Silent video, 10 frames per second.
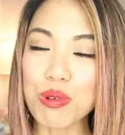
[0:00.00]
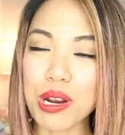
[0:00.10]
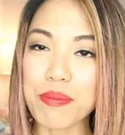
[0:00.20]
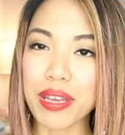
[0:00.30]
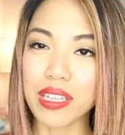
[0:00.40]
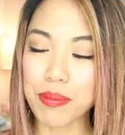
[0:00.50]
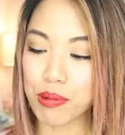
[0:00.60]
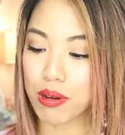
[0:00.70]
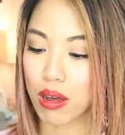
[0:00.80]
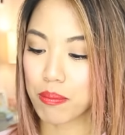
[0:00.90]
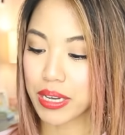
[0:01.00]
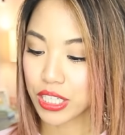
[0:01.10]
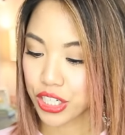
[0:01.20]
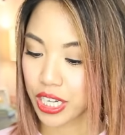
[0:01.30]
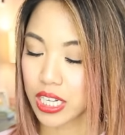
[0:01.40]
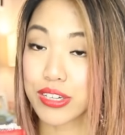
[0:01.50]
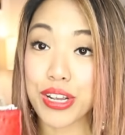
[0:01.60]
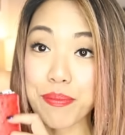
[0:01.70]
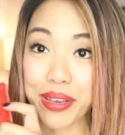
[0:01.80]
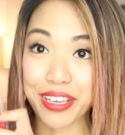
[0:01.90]
is where I mainly put all my change
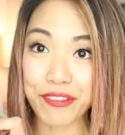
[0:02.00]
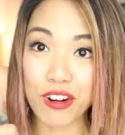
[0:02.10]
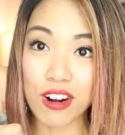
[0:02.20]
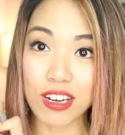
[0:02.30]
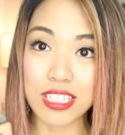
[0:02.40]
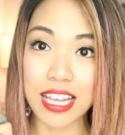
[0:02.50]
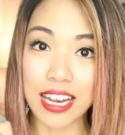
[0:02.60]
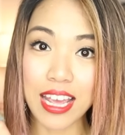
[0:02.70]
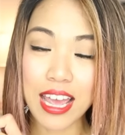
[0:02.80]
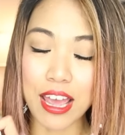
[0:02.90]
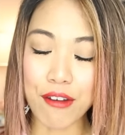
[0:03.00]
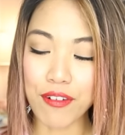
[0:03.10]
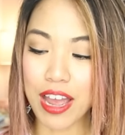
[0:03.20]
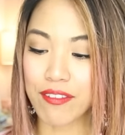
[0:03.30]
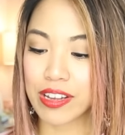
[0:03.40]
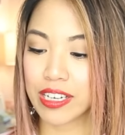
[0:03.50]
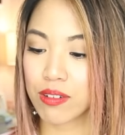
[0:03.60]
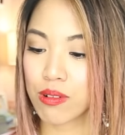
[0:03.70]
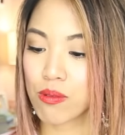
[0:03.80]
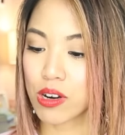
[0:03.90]
and my gift cards and if I have any
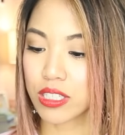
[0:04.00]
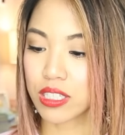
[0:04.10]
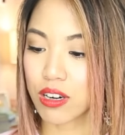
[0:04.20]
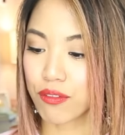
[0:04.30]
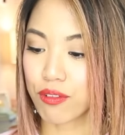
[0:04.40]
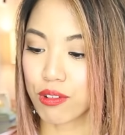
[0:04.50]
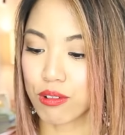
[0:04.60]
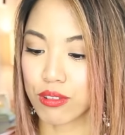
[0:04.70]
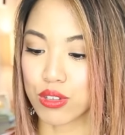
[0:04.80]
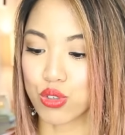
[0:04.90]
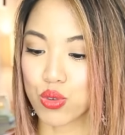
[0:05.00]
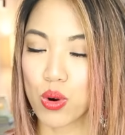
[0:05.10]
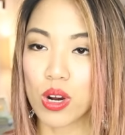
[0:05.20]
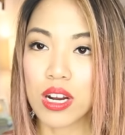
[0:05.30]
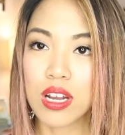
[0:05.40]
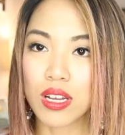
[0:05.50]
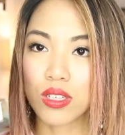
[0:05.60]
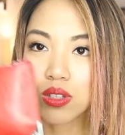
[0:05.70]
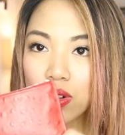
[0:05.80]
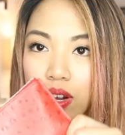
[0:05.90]
rewards card for the store
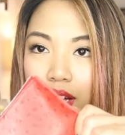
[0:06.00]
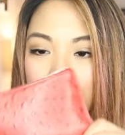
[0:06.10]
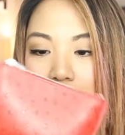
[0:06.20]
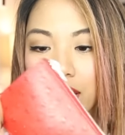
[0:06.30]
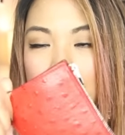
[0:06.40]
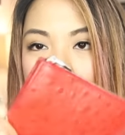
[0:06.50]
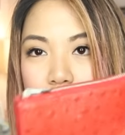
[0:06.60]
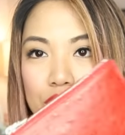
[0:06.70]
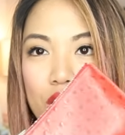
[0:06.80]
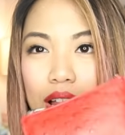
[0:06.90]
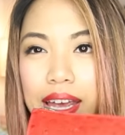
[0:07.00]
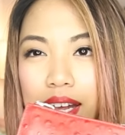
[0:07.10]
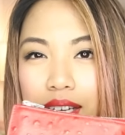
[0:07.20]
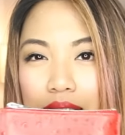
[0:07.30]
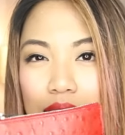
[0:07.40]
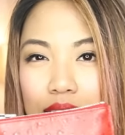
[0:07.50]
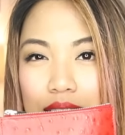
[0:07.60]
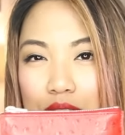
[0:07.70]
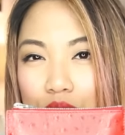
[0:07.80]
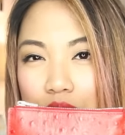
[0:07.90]
so I have it all handy in
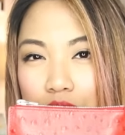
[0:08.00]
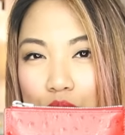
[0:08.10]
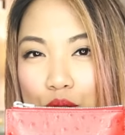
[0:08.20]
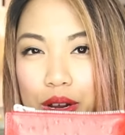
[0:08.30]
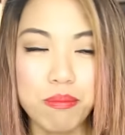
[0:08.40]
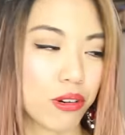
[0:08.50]
this little coin